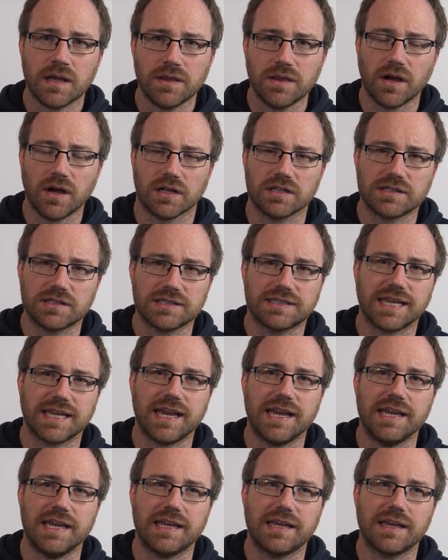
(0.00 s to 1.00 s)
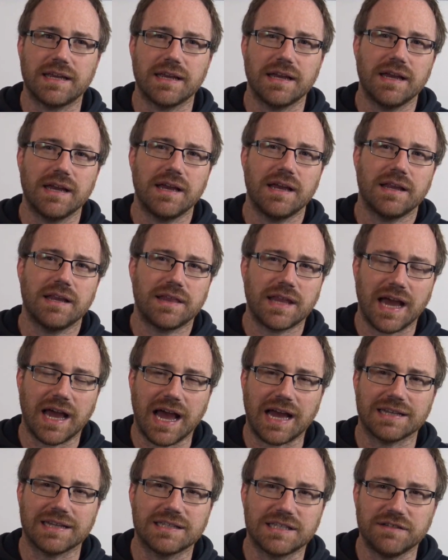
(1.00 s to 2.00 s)
not to take their
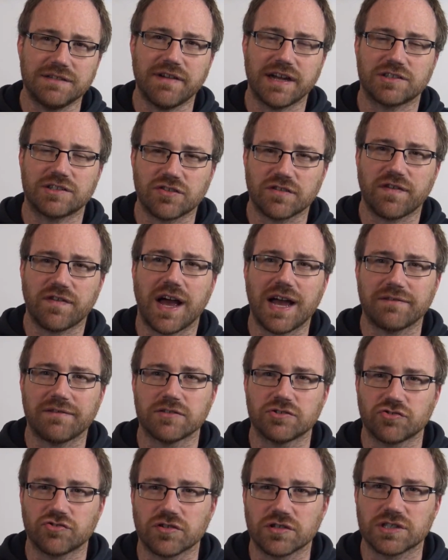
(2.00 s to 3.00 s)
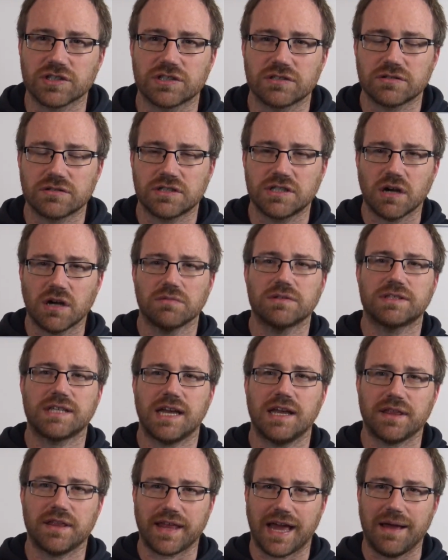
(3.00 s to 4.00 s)
antiretroviral drugs. Don't
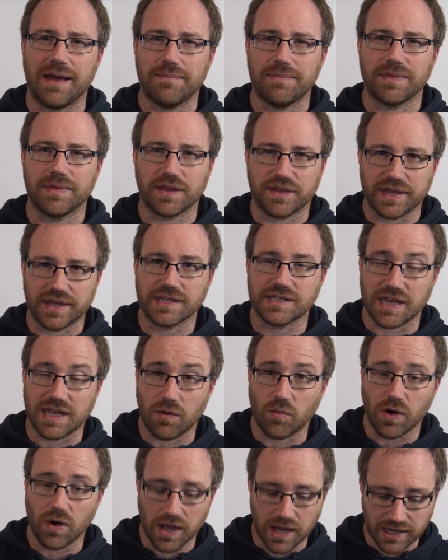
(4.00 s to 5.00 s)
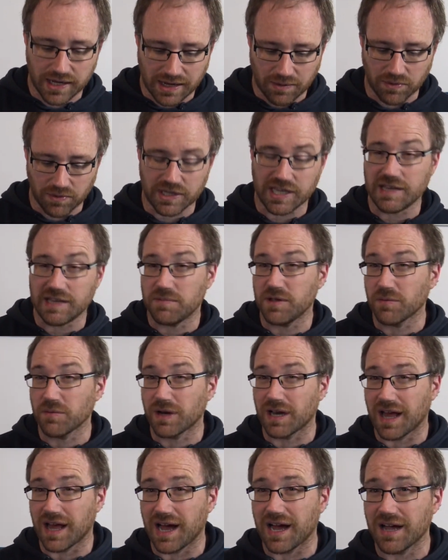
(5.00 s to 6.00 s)
take them, the things that work and will keep you
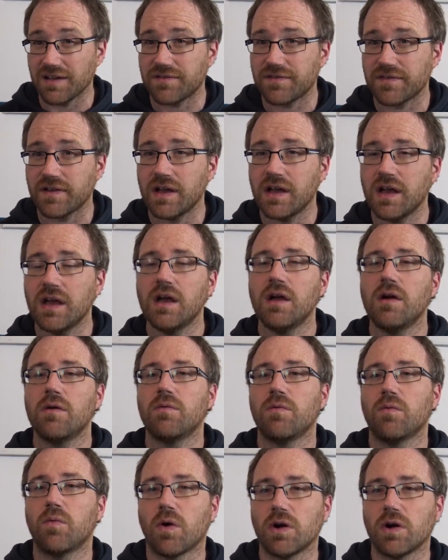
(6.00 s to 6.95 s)
alive. We